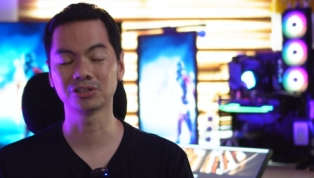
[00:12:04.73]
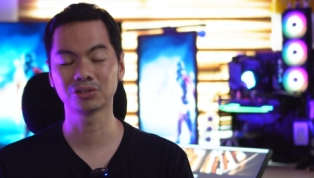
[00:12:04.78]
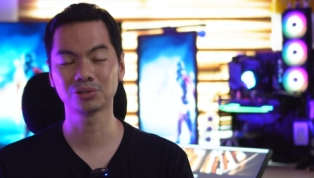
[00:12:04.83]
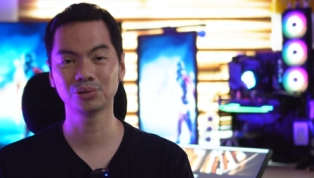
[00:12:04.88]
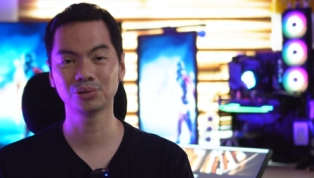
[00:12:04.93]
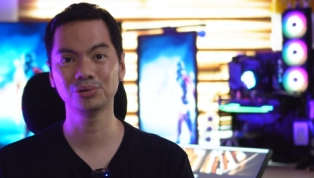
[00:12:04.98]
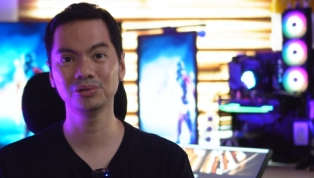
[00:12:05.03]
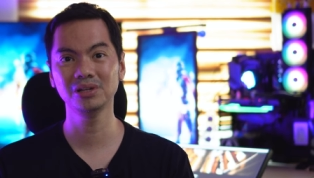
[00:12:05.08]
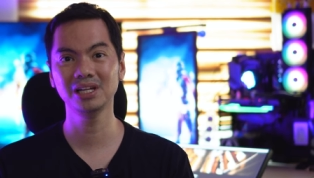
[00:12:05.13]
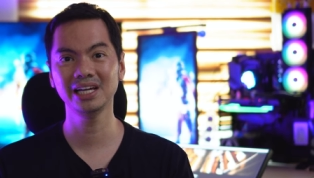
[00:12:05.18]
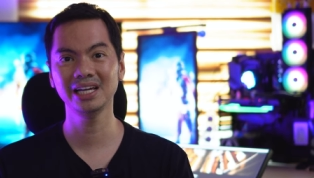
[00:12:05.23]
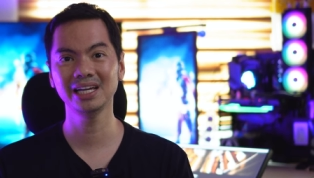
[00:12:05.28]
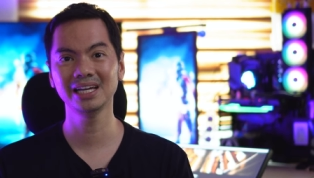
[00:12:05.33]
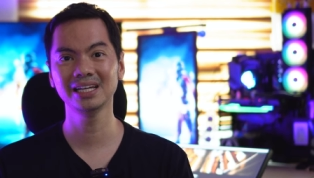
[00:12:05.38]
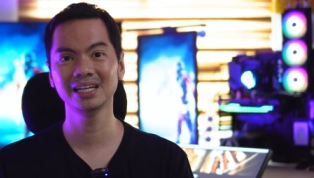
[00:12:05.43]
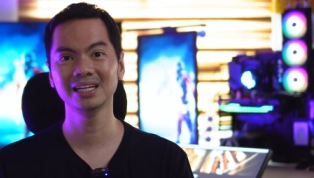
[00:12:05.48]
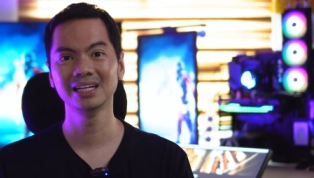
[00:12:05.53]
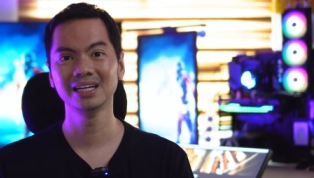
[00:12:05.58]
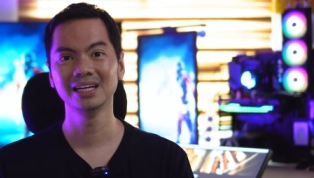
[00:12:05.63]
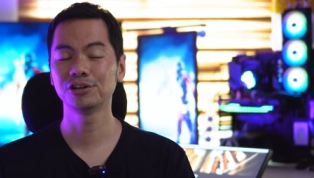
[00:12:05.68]

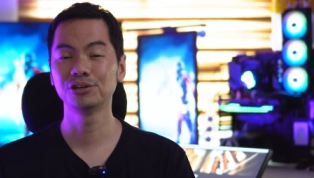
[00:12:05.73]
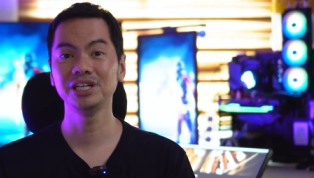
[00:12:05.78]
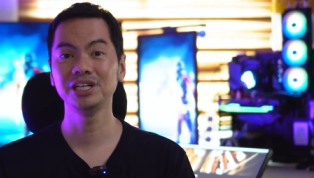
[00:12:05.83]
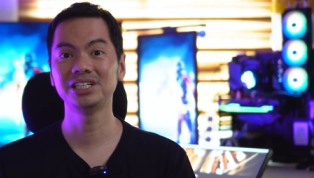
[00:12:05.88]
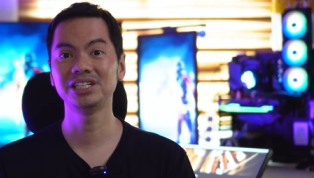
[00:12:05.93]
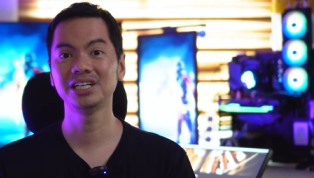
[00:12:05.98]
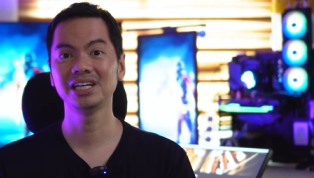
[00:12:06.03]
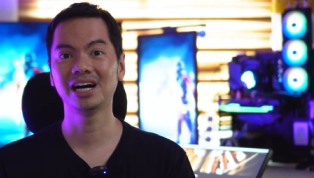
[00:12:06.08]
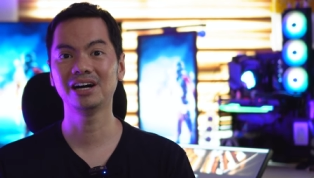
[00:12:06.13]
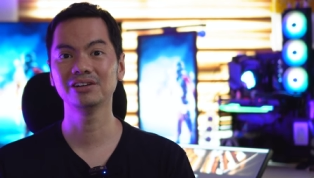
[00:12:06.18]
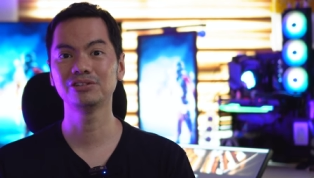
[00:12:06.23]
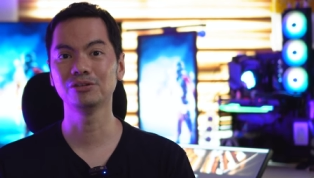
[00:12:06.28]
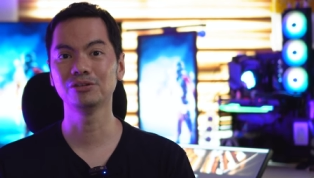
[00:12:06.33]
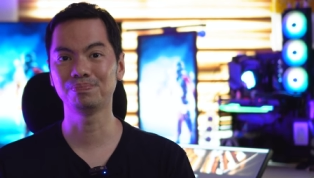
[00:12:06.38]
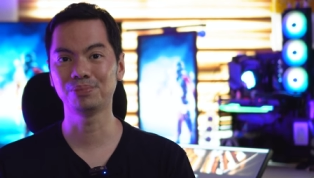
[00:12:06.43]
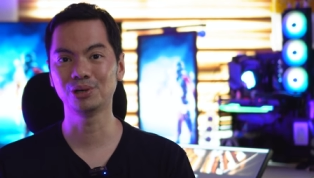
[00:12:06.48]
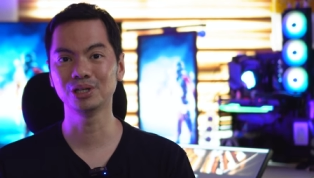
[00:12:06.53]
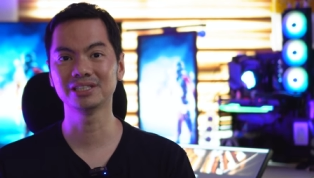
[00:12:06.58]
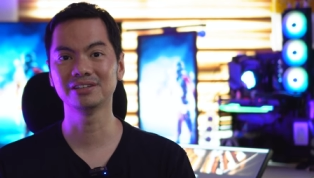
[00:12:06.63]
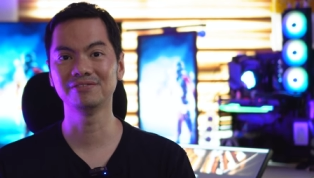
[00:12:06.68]
scrolling, for reaching out to
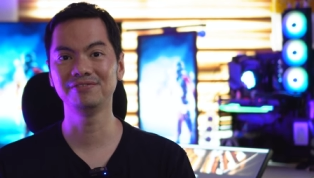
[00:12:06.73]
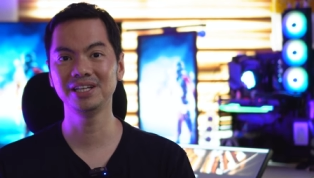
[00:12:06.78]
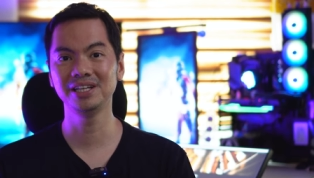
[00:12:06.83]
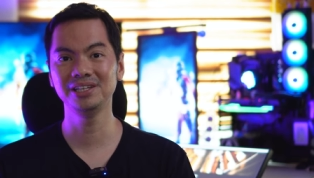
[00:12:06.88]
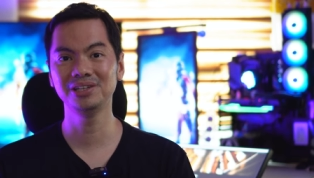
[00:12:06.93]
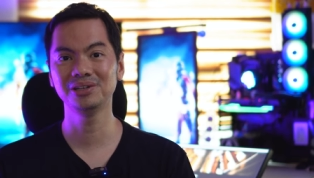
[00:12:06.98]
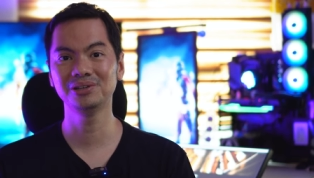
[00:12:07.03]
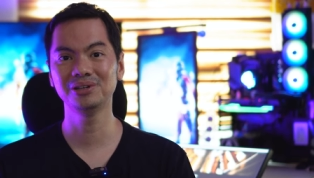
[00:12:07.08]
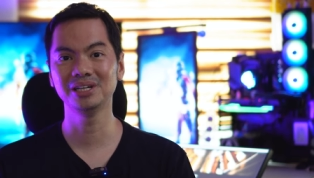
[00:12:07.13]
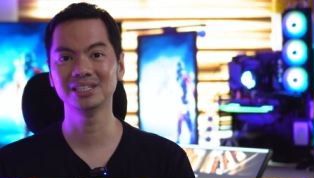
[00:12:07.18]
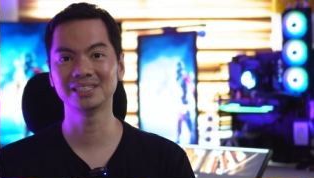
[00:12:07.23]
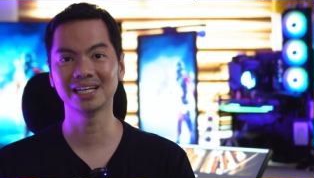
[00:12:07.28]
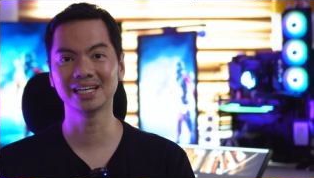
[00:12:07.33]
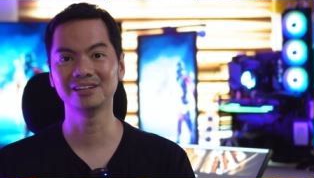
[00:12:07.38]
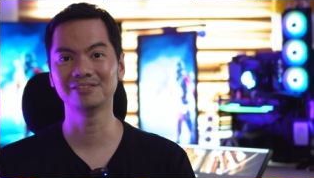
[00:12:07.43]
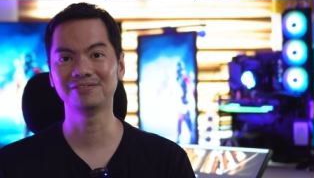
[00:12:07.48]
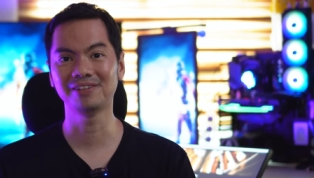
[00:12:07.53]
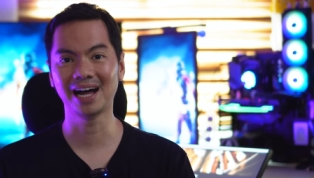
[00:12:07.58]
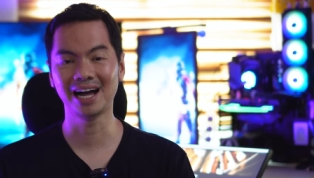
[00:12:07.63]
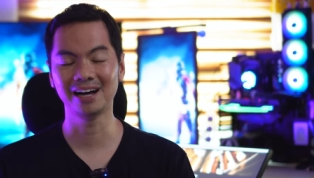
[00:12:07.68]
pause a video
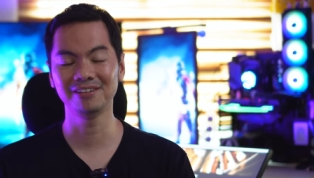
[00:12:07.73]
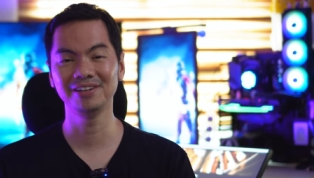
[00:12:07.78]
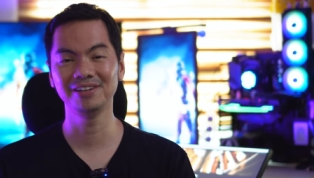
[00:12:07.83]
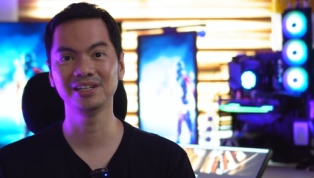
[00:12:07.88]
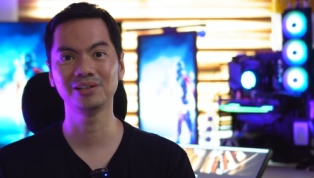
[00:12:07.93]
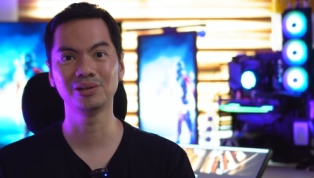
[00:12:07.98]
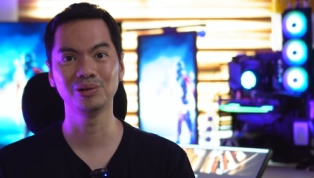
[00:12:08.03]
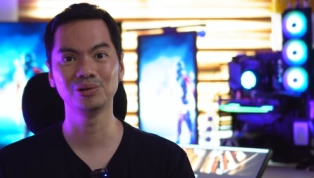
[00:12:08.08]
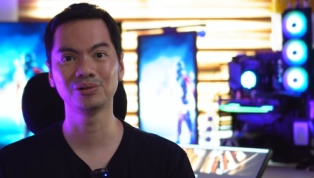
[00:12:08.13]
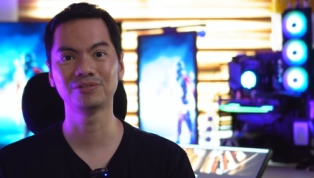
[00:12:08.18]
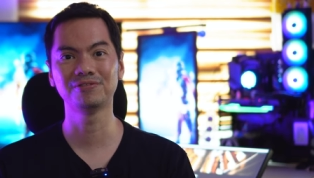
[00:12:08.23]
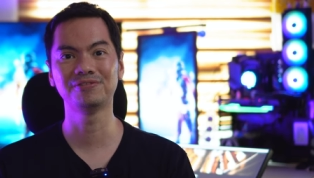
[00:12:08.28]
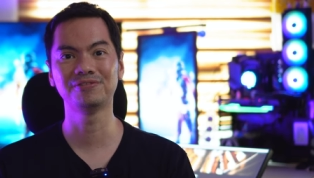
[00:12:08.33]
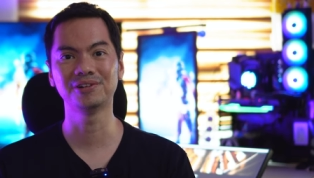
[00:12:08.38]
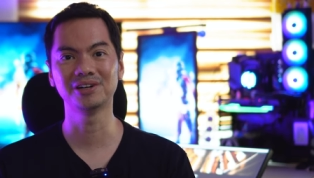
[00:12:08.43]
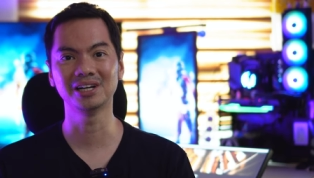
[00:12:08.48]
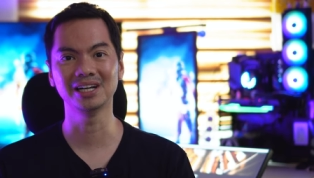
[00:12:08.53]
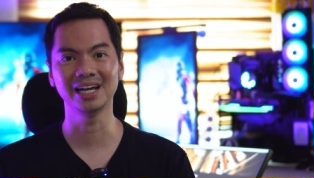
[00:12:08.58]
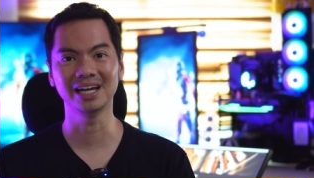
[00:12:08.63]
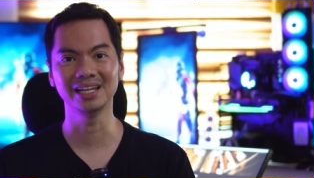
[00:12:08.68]
instead of having to look
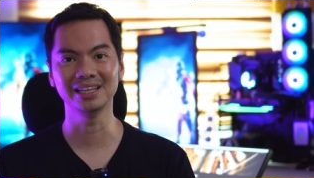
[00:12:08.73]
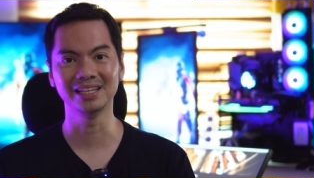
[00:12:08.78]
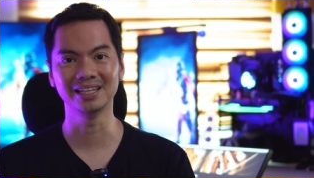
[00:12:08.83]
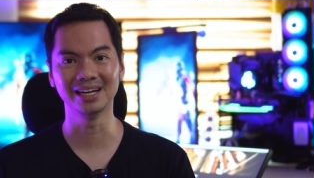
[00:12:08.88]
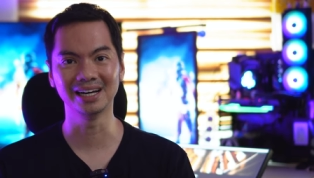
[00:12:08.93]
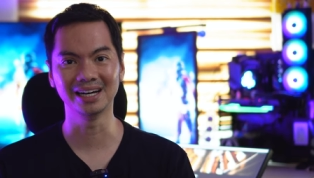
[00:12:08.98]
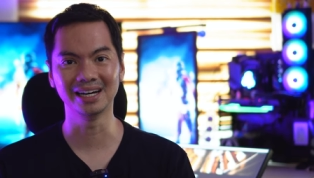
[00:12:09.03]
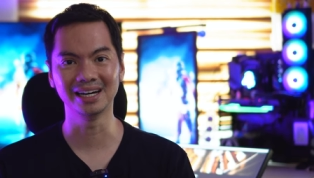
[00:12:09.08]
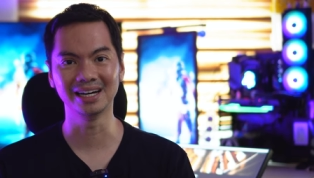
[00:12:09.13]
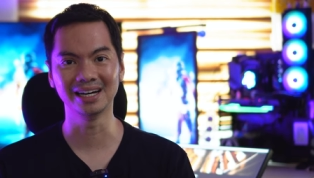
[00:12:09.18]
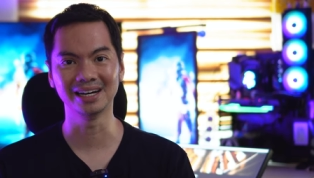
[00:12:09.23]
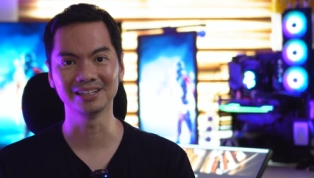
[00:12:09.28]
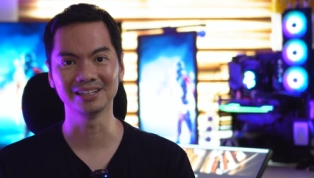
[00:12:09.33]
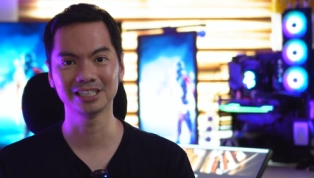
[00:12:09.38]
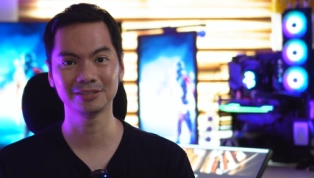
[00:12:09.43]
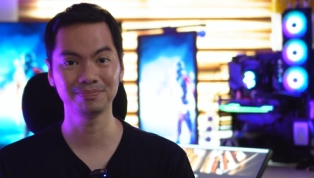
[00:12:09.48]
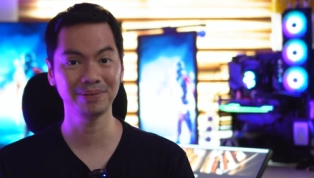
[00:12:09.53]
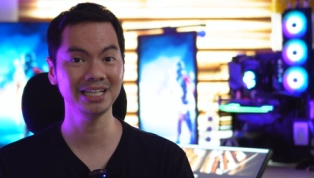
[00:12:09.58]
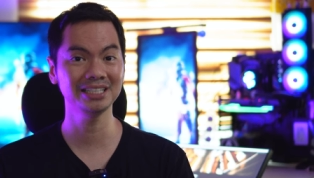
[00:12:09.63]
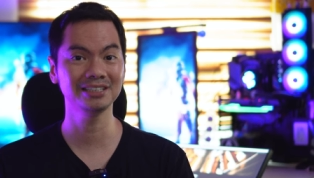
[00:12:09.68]
for the
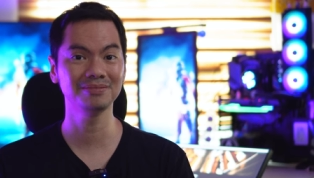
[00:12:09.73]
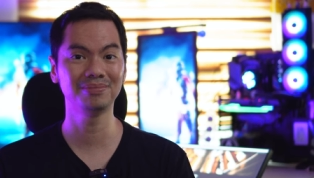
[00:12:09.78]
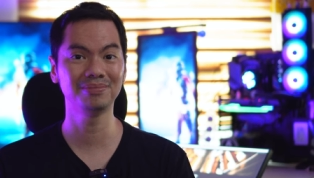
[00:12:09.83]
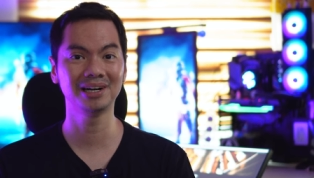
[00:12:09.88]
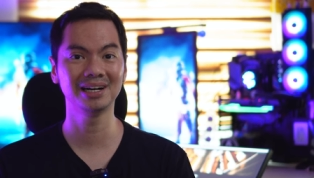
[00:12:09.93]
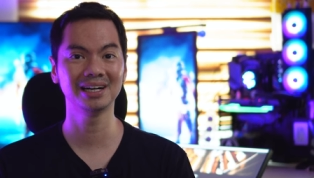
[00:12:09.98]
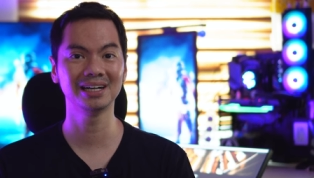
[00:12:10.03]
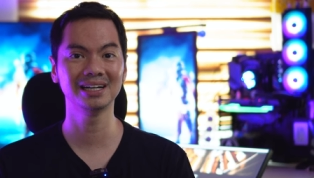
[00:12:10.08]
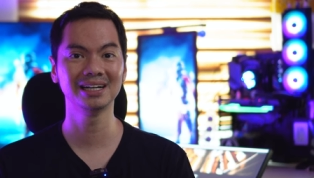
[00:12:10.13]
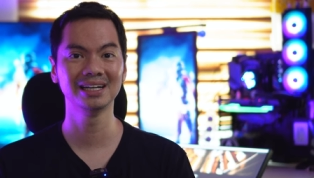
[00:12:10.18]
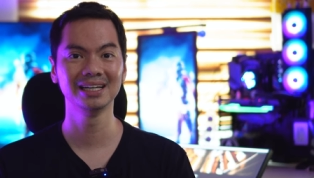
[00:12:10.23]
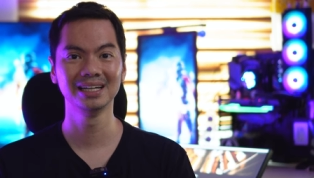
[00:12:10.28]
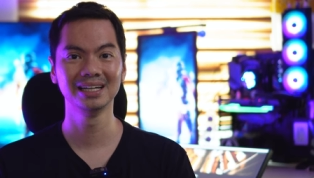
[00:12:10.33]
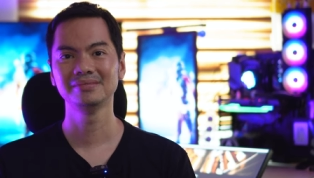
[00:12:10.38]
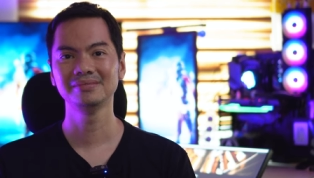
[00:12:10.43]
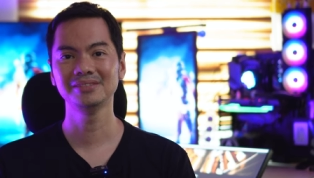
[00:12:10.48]
spacebar,